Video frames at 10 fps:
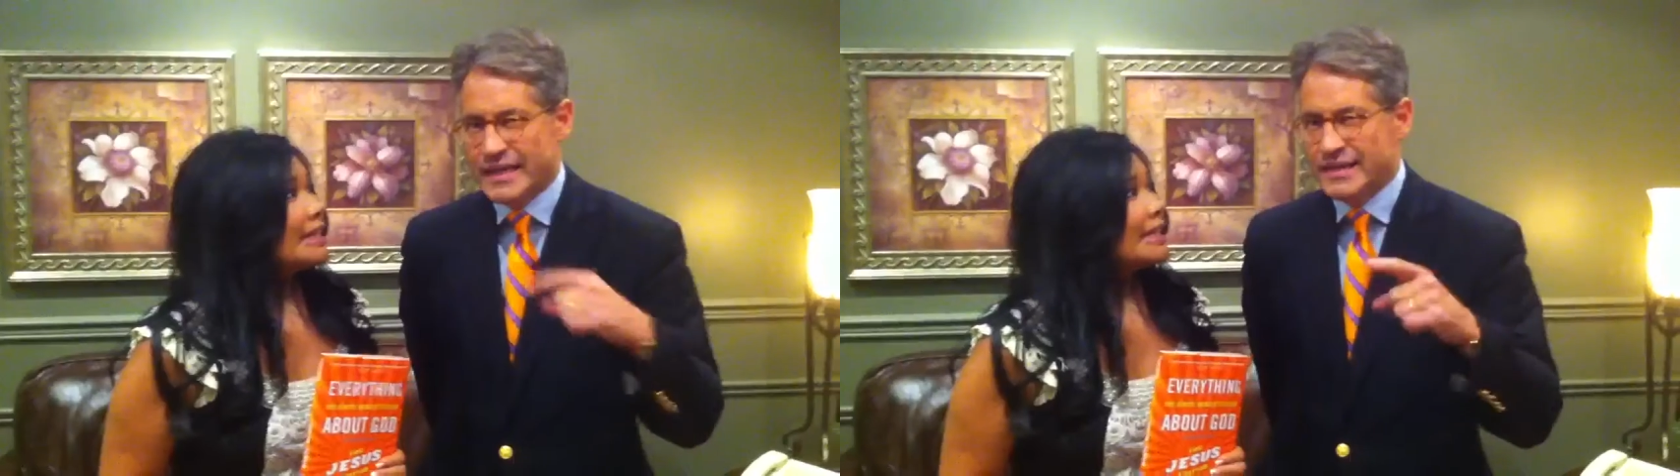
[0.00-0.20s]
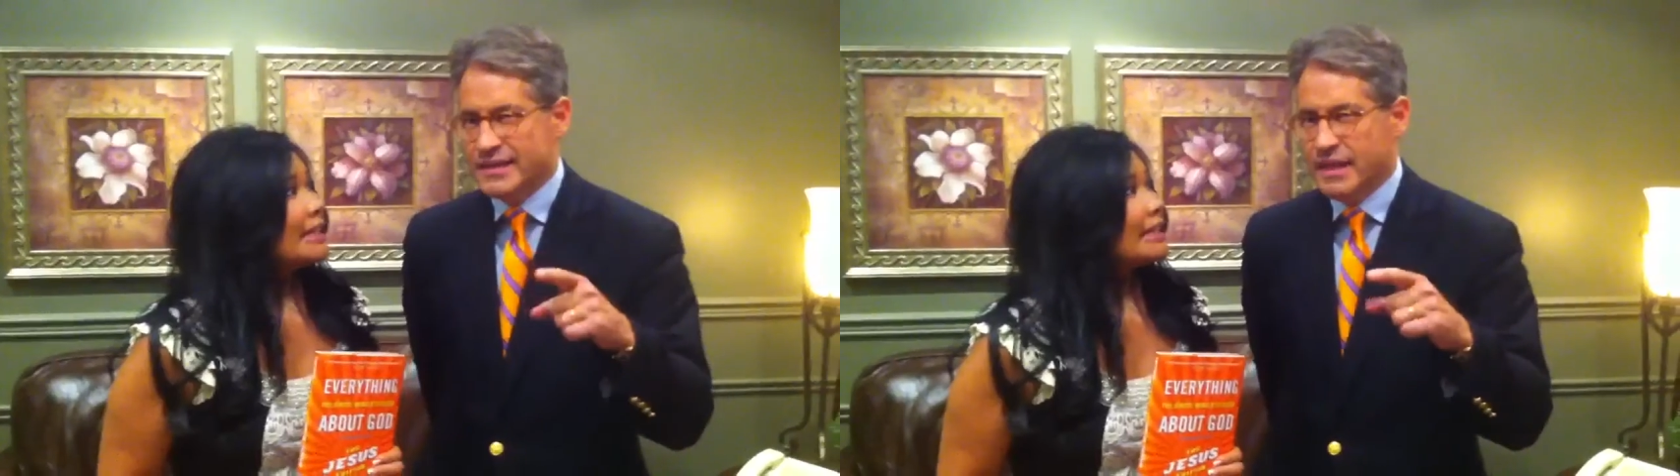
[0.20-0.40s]

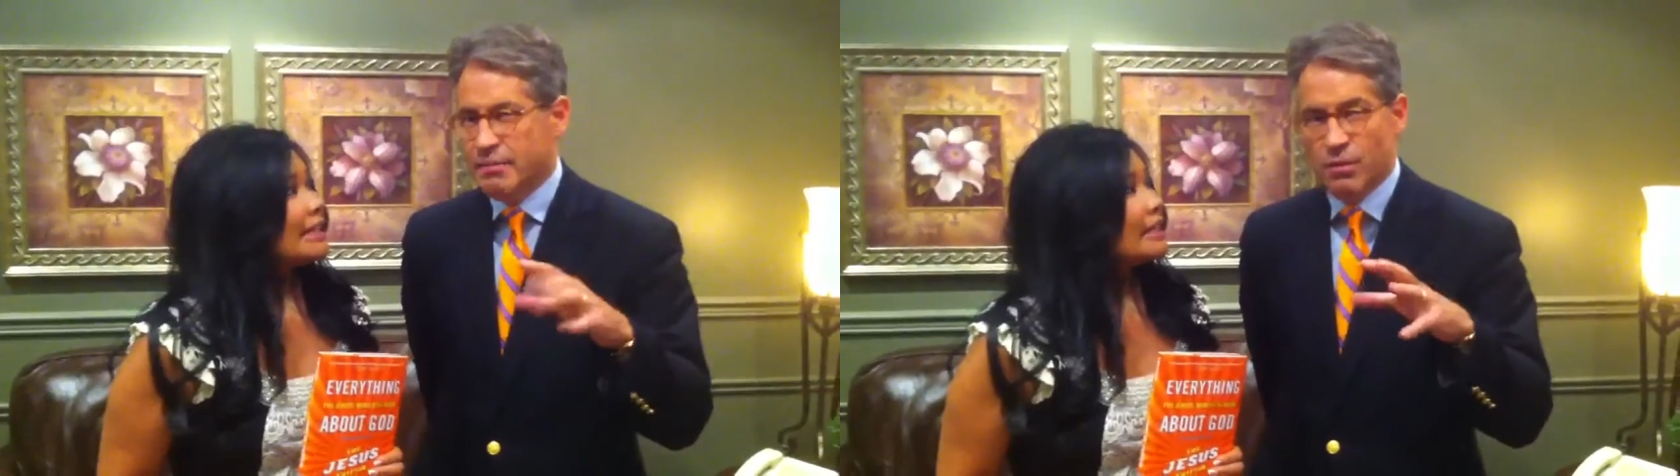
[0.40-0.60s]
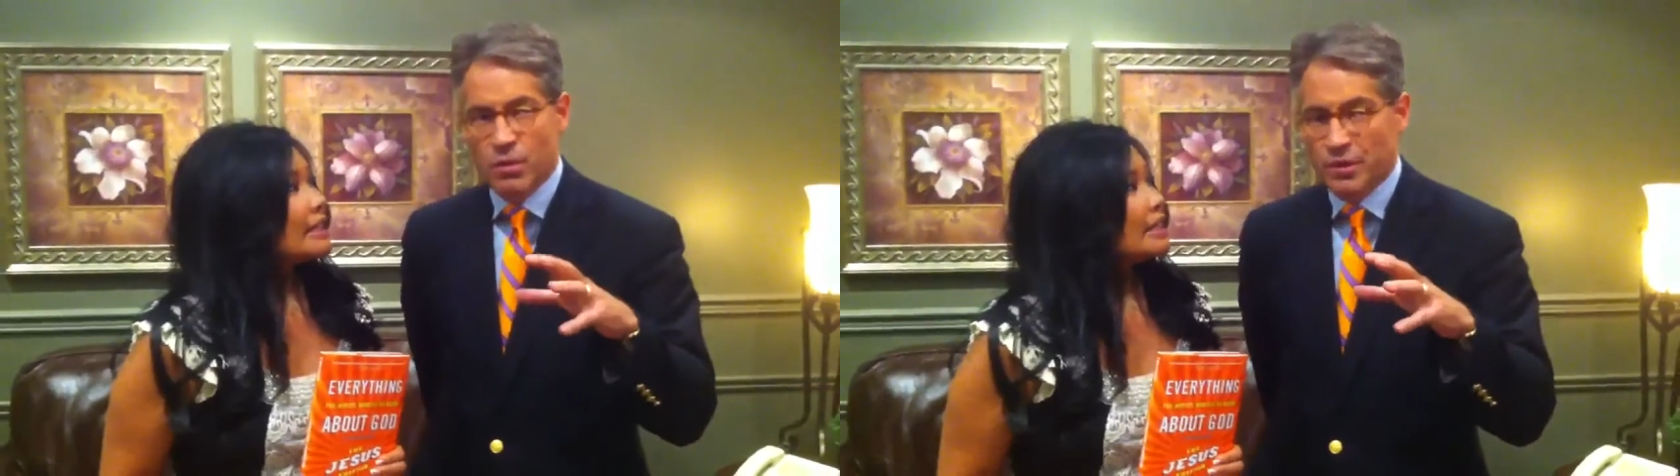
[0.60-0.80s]
Can I say
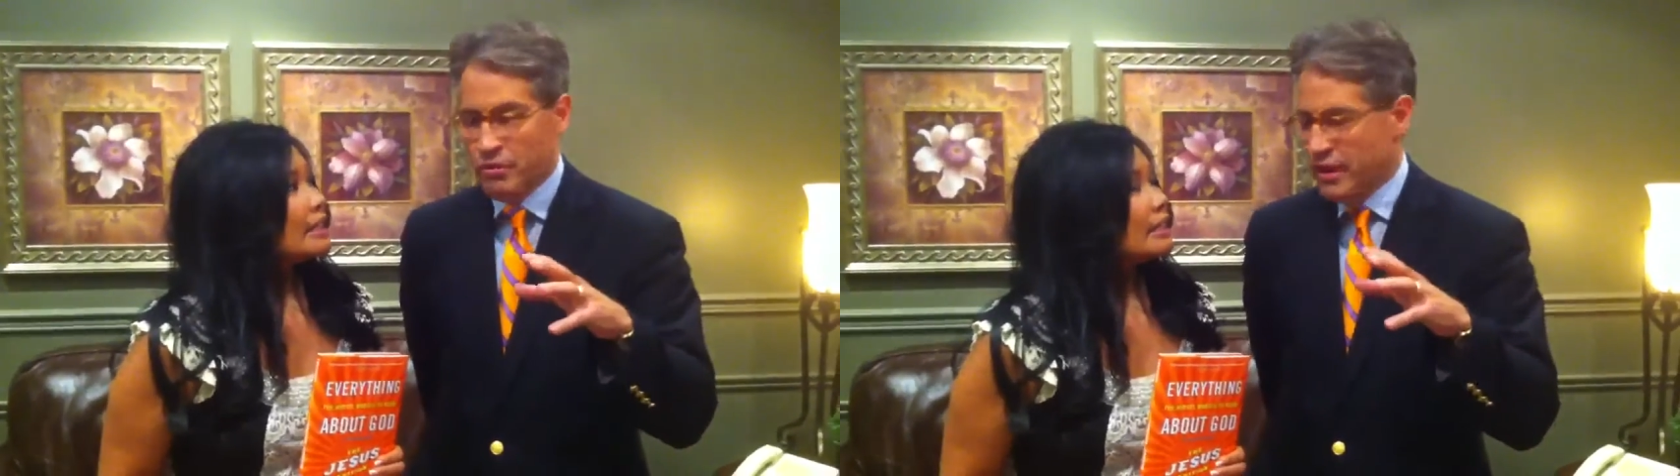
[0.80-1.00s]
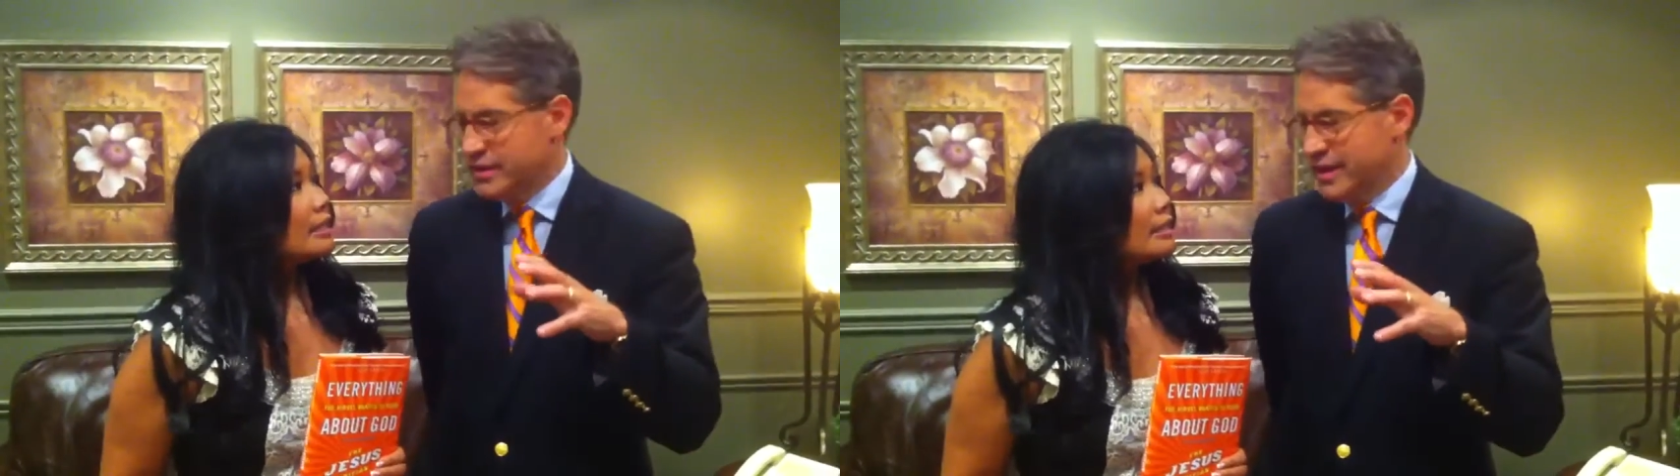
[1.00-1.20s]
about when we
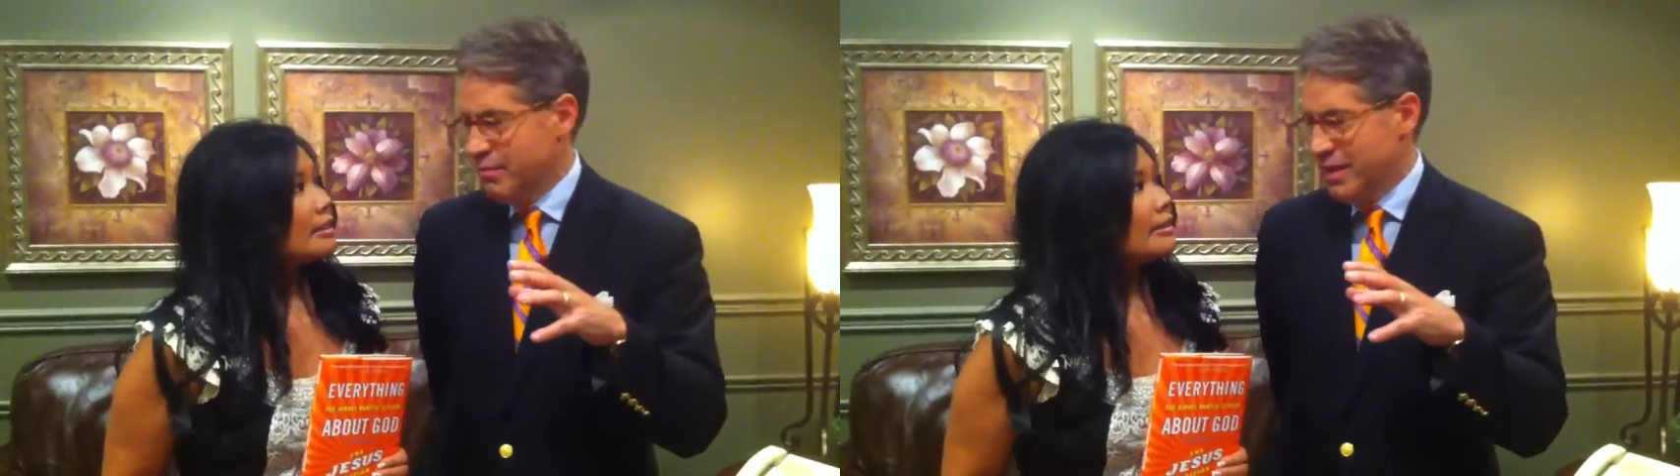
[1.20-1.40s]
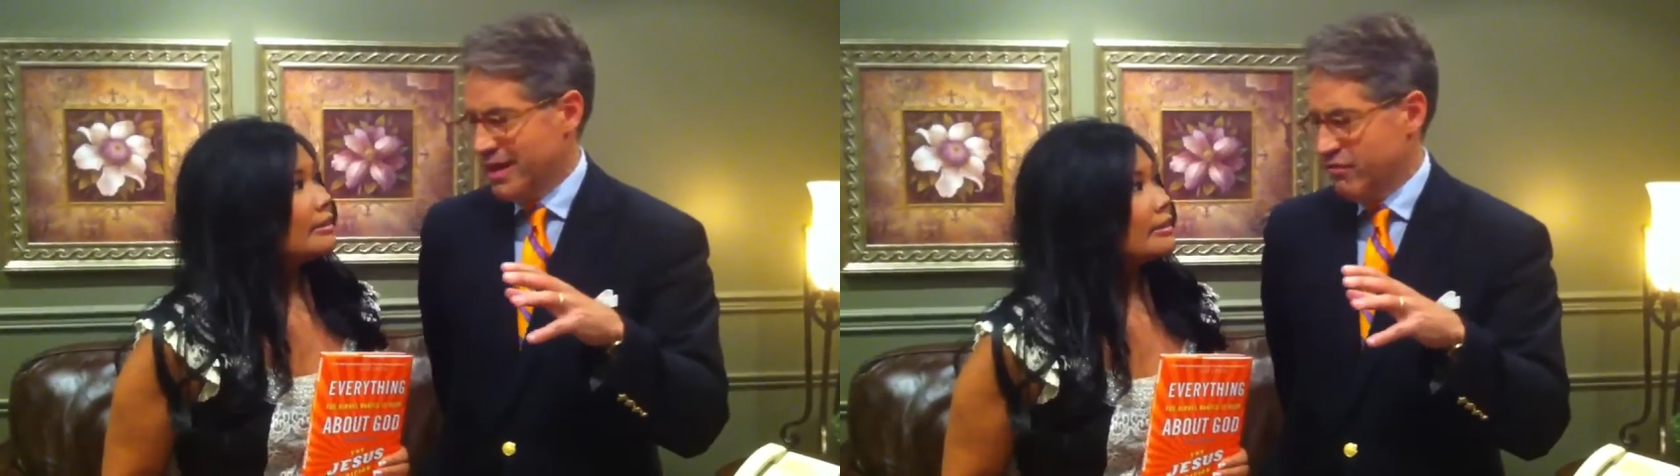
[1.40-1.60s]
raised
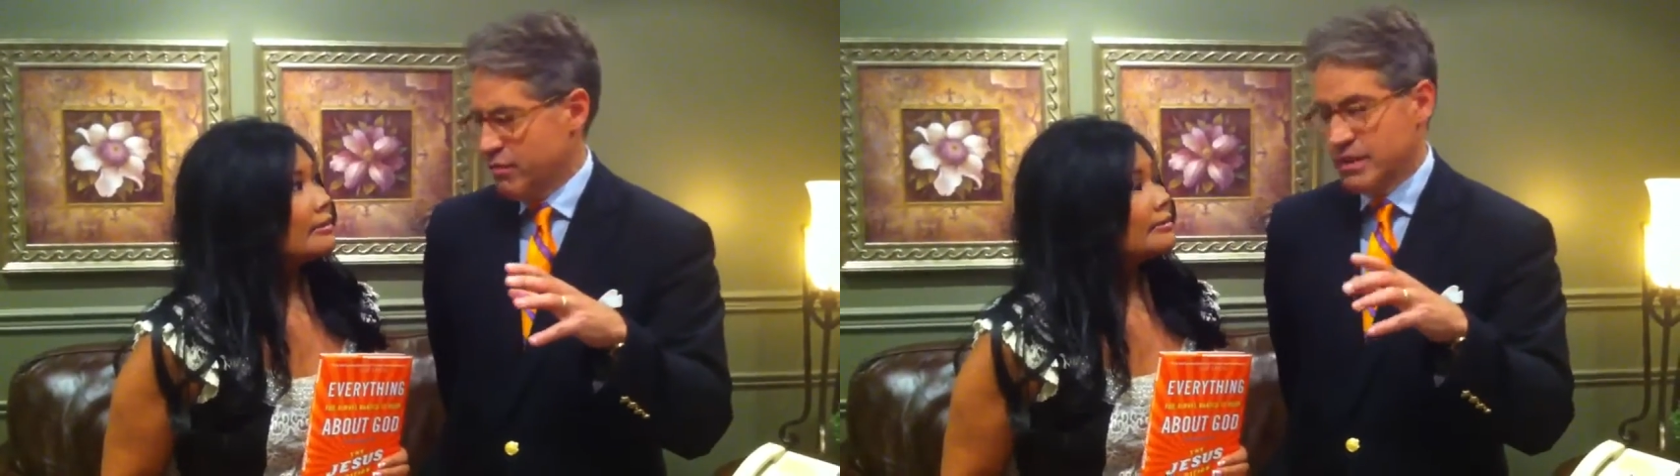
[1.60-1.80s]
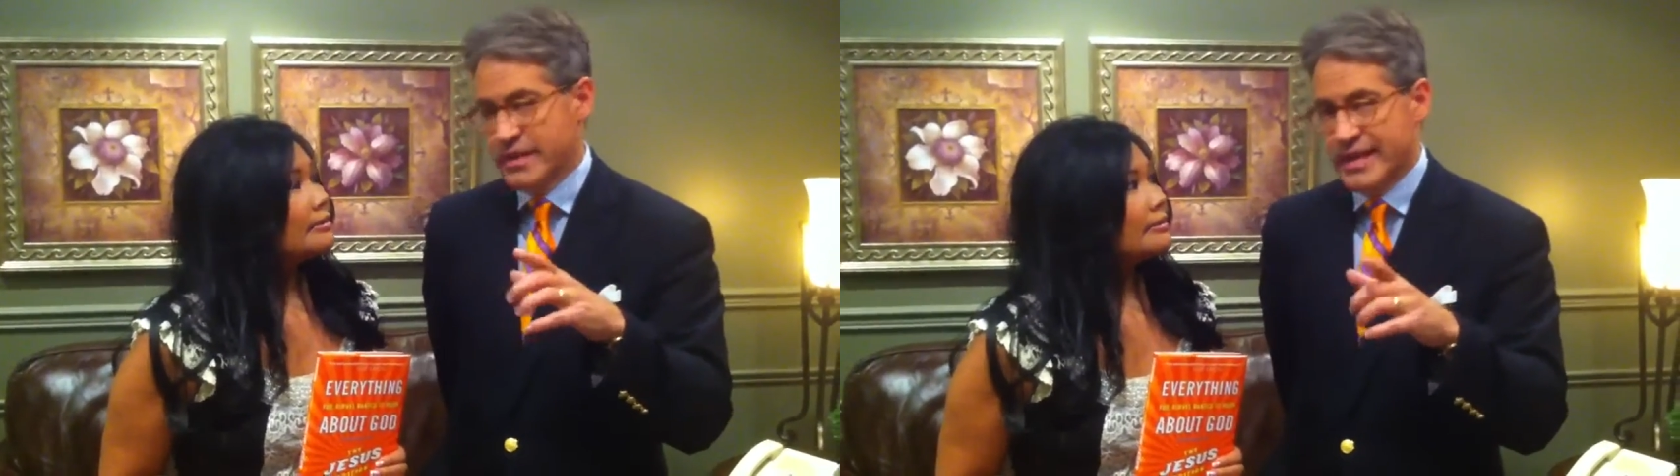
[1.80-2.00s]
that man
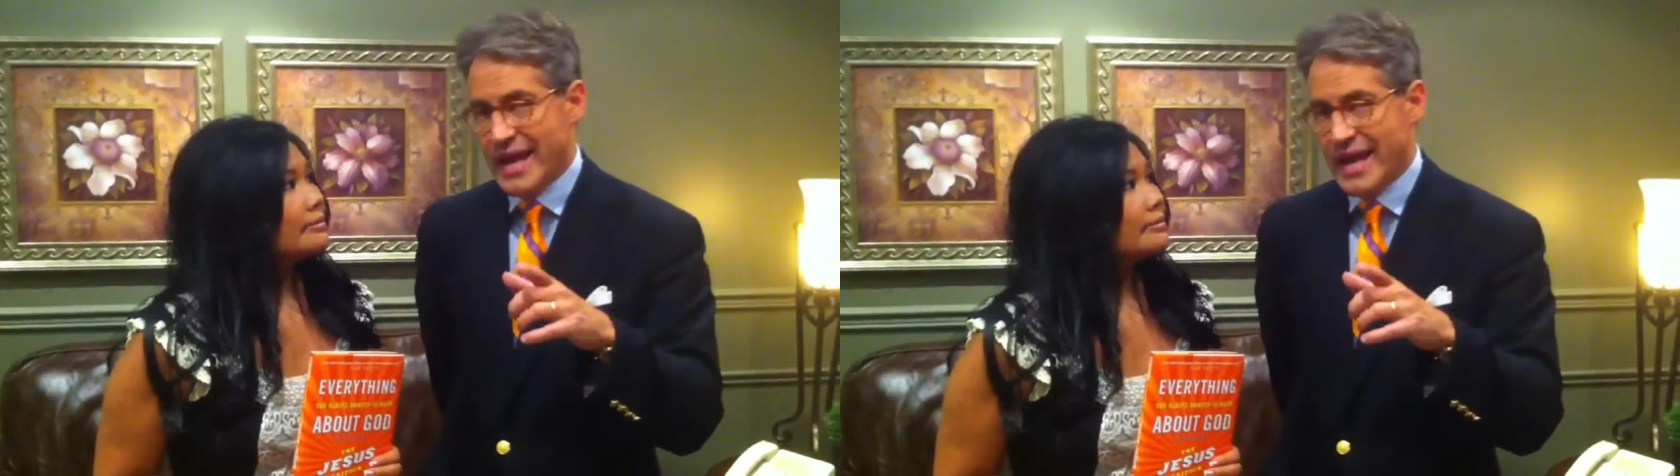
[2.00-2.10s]
from the